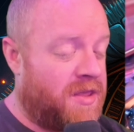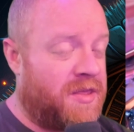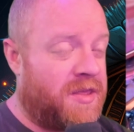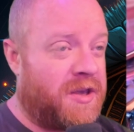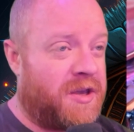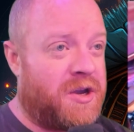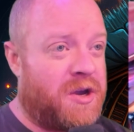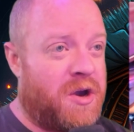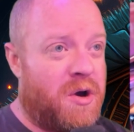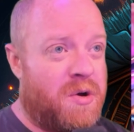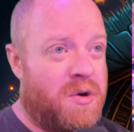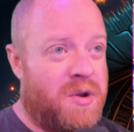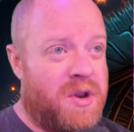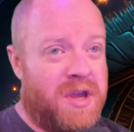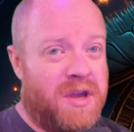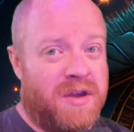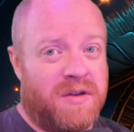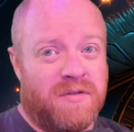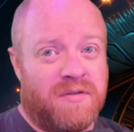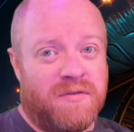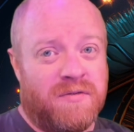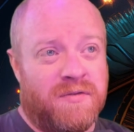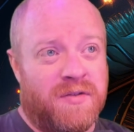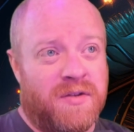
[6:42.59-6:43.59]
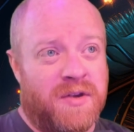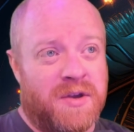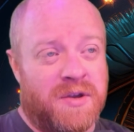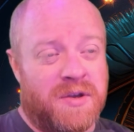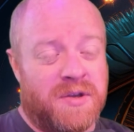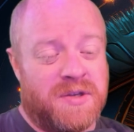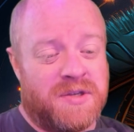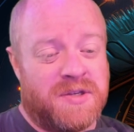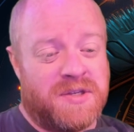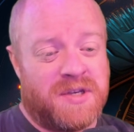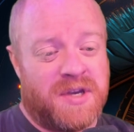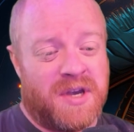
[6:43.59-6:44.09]
The coating
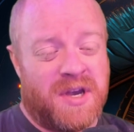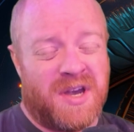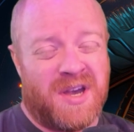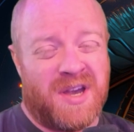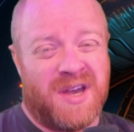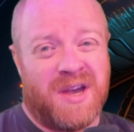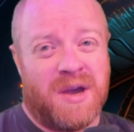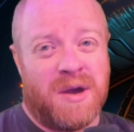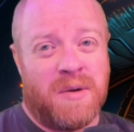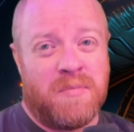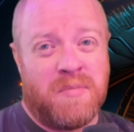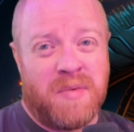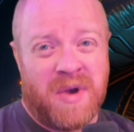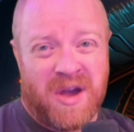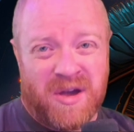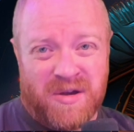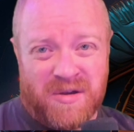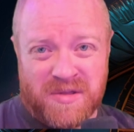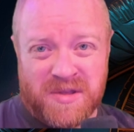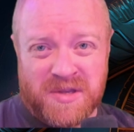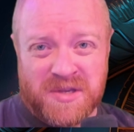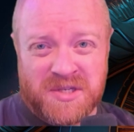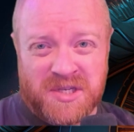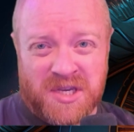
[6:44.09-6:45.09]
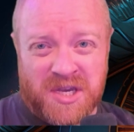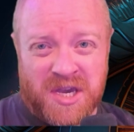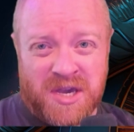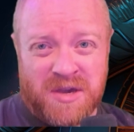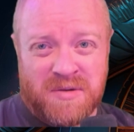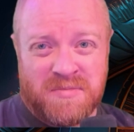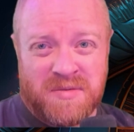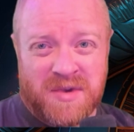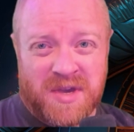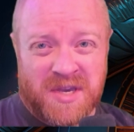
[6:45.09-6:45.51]
feels about the same